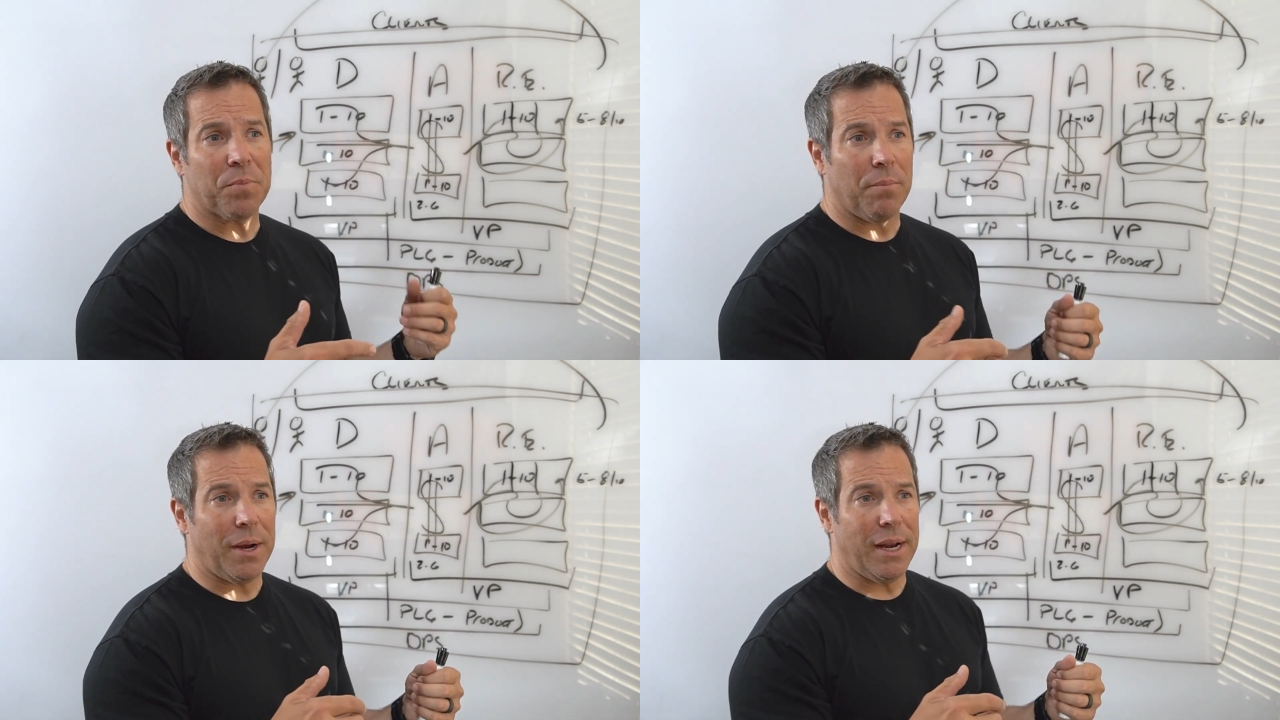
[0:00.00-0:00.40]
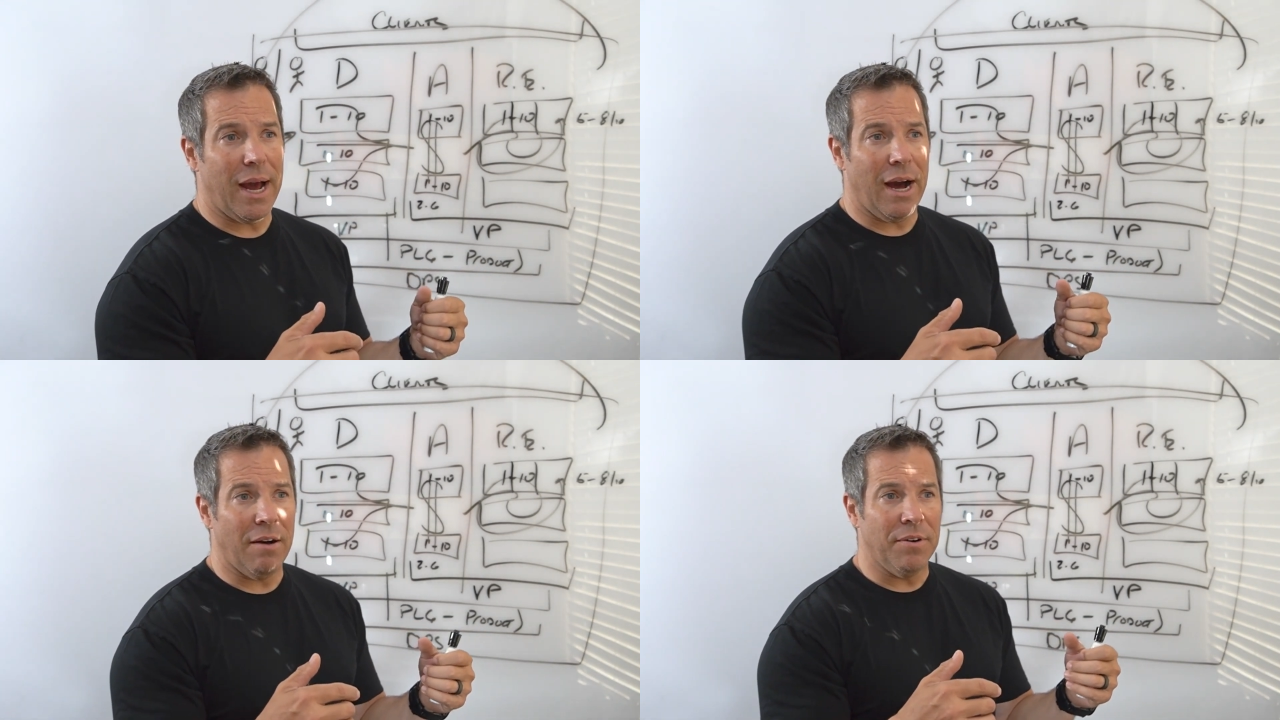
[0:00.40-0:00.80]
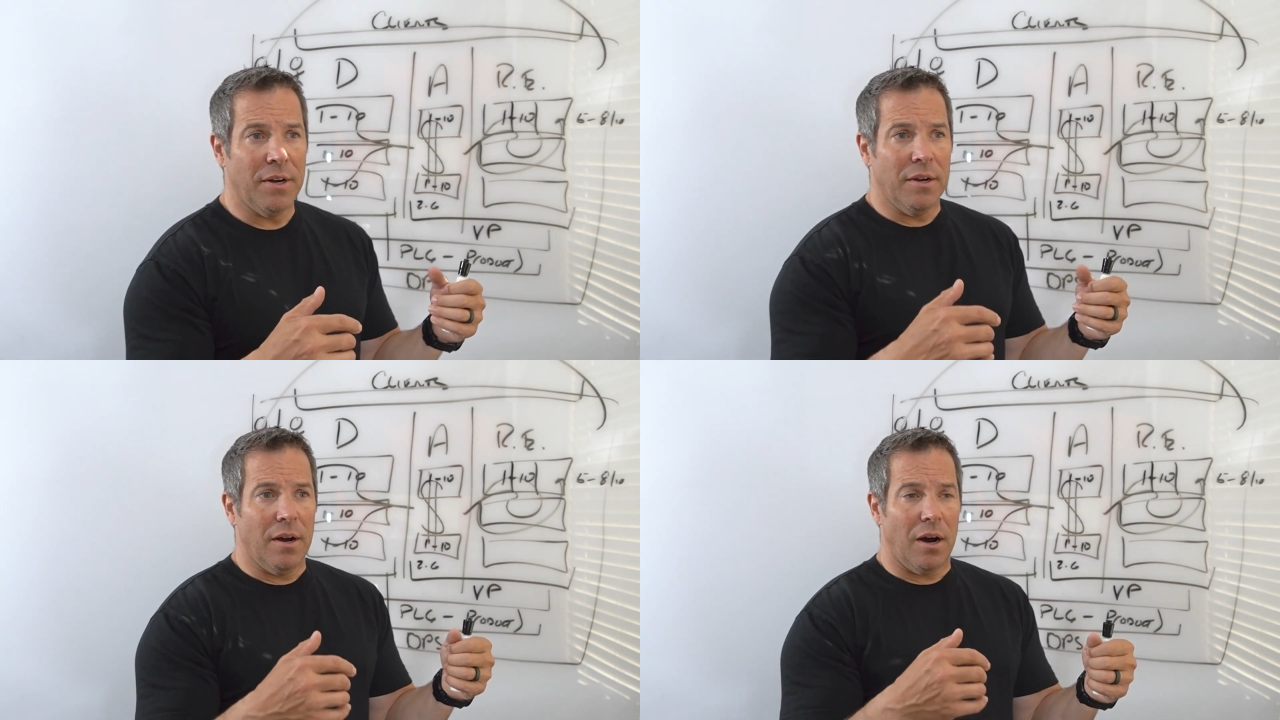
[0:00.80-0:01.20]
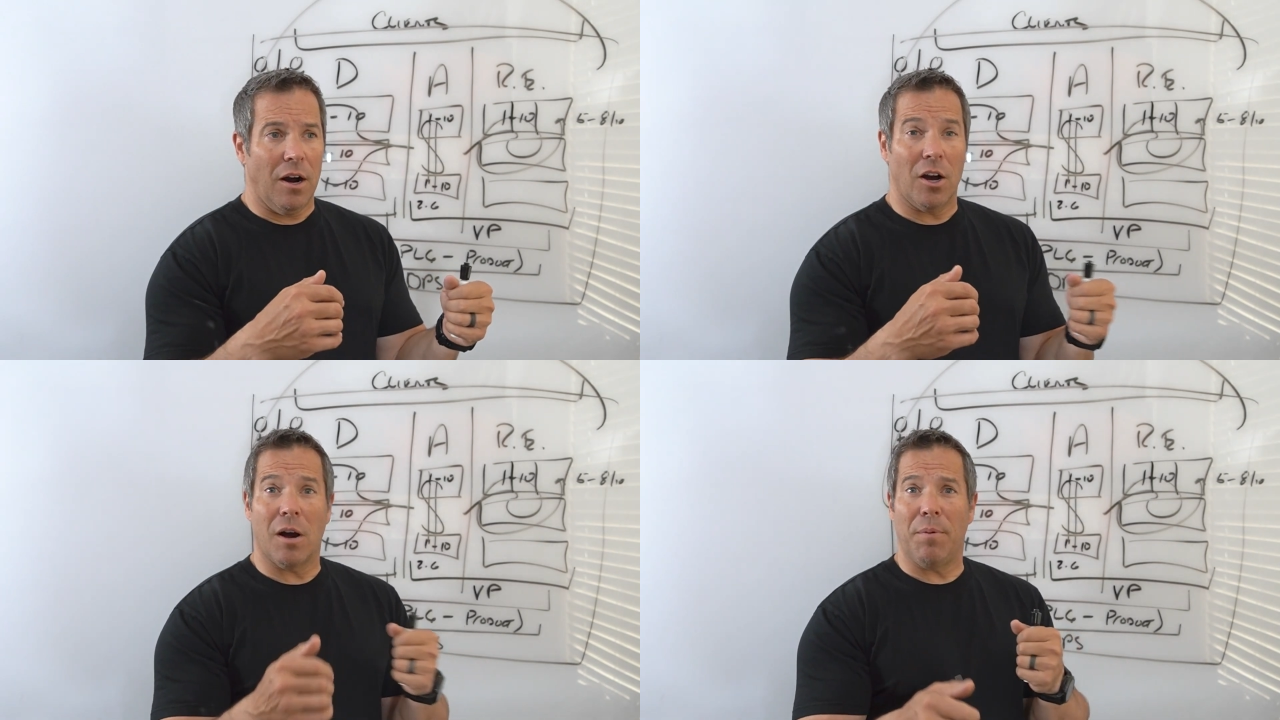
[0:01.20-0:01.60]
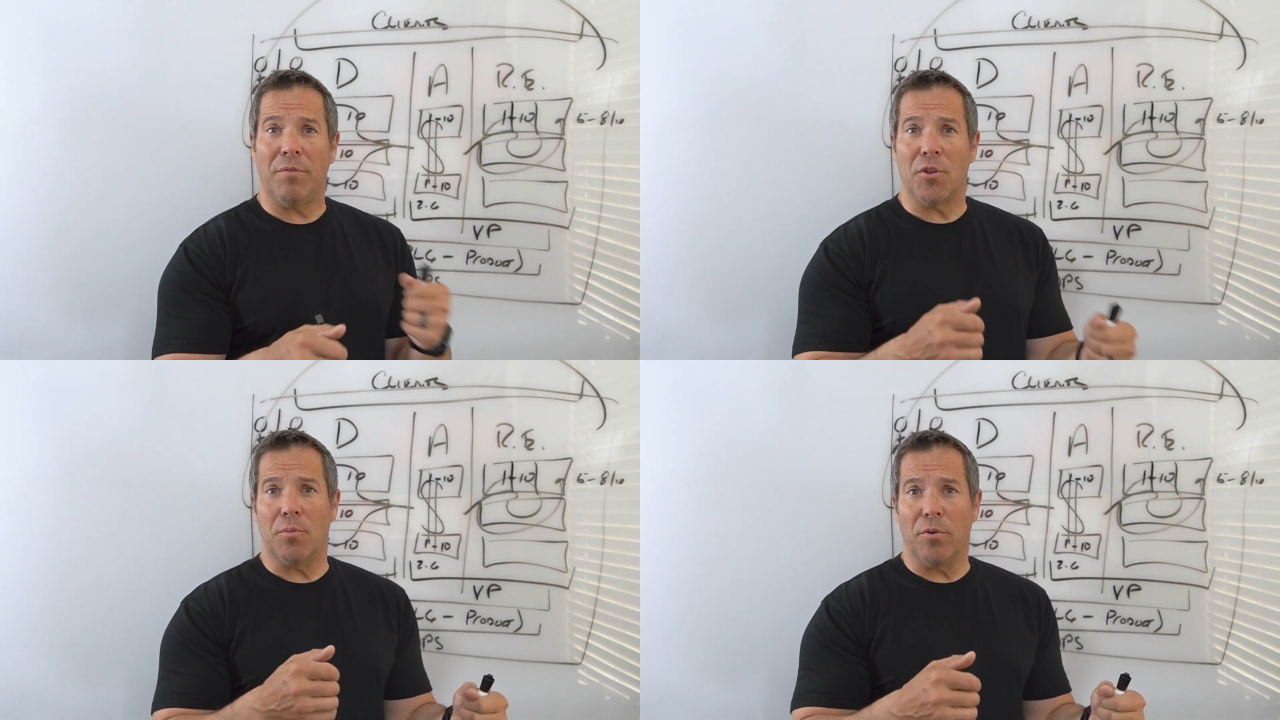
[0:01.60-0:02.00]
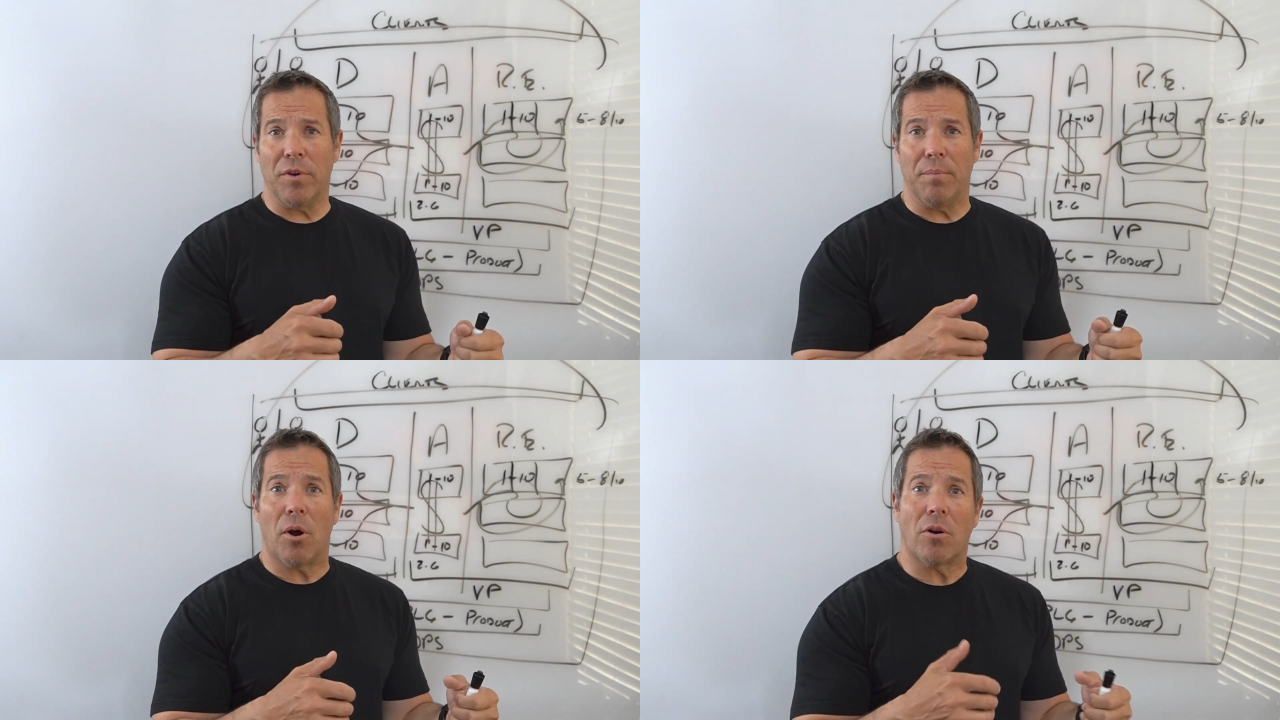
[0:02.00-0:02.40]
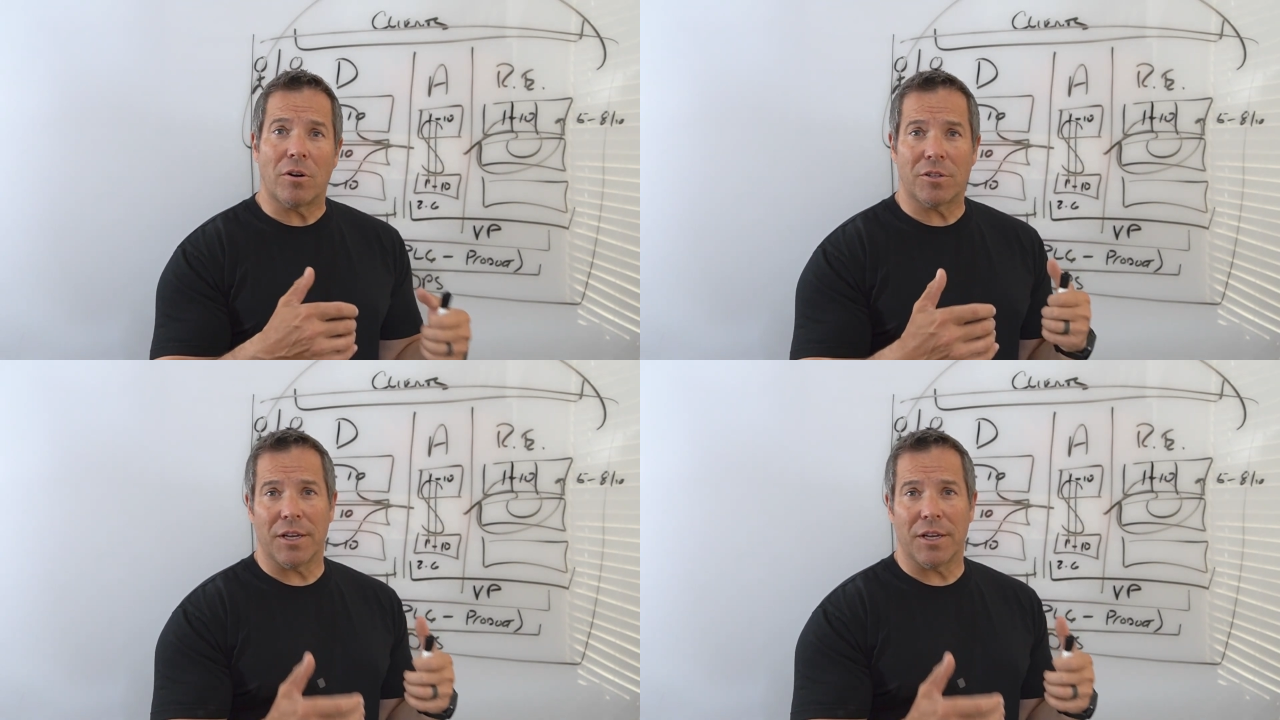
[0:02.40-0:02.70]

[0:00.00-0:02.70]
might have a couple of other moving parts,